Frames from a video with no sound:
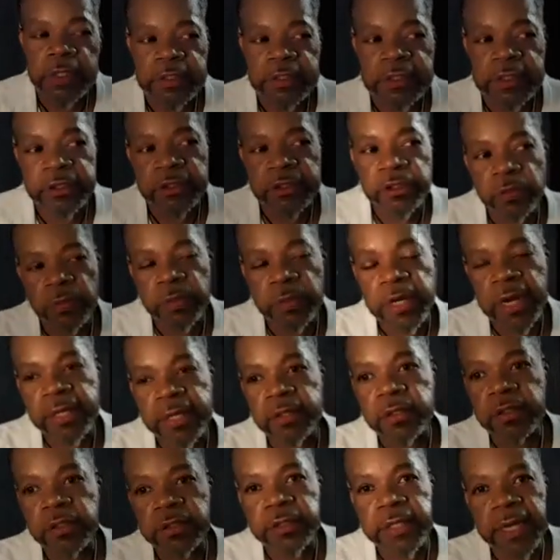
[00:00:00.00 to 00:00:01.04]
He said, so when
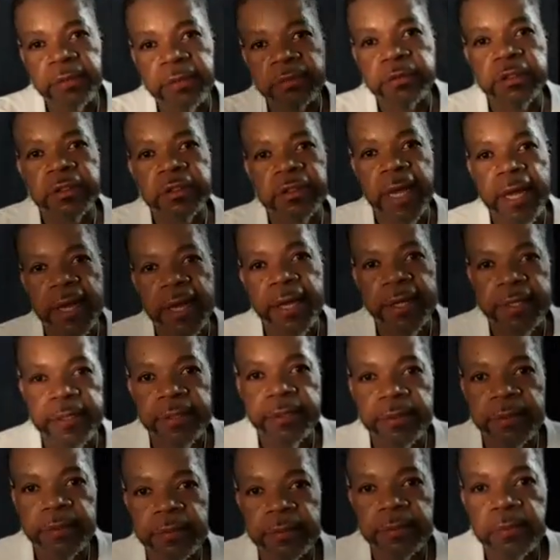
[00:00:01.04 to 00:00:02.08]
I looked
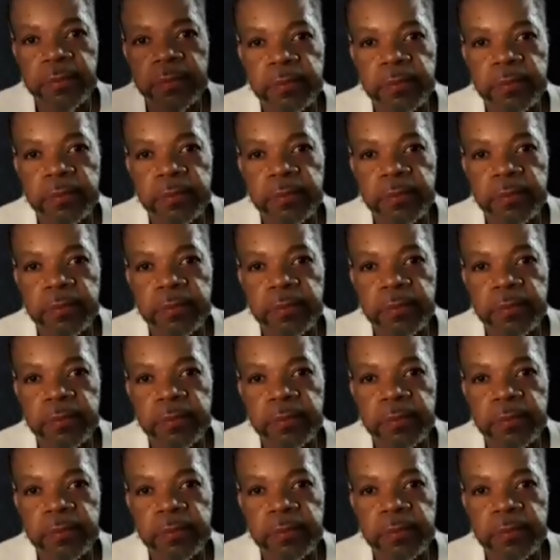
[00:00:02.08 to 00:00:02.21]
outside,